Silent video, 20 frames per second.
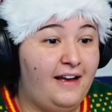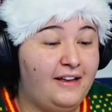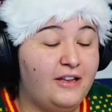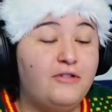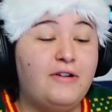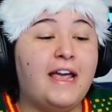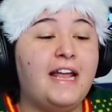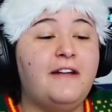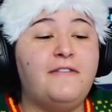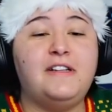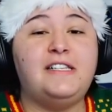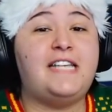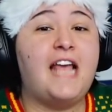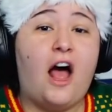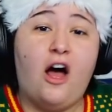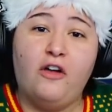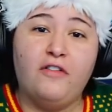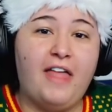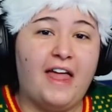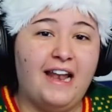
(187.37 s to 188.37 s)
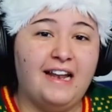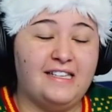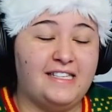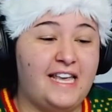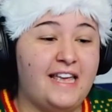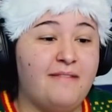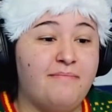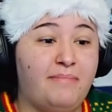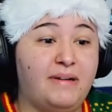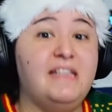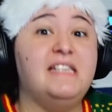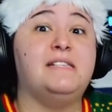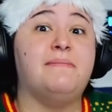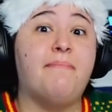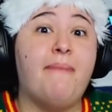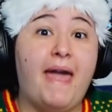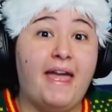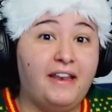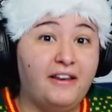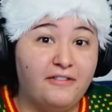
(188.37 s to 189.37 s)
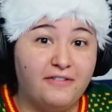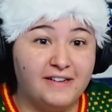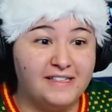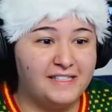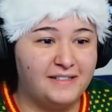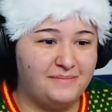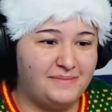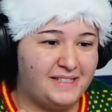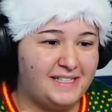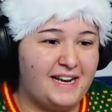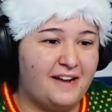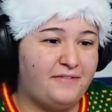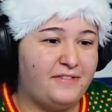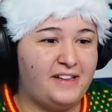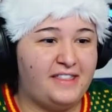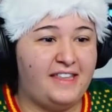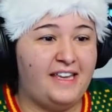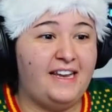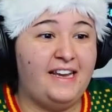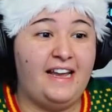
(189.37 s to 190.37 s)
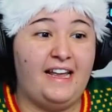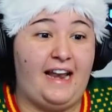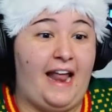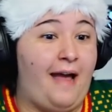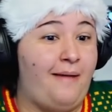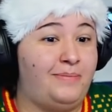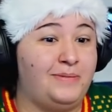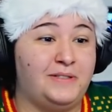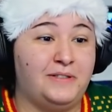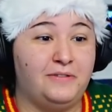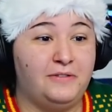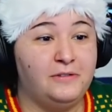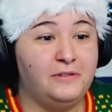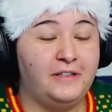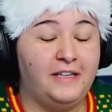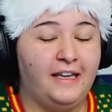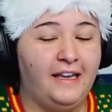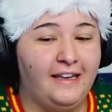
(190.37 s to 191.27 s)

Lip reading: You can't even tell that it's him, but his mannerisms and everything, it absolutely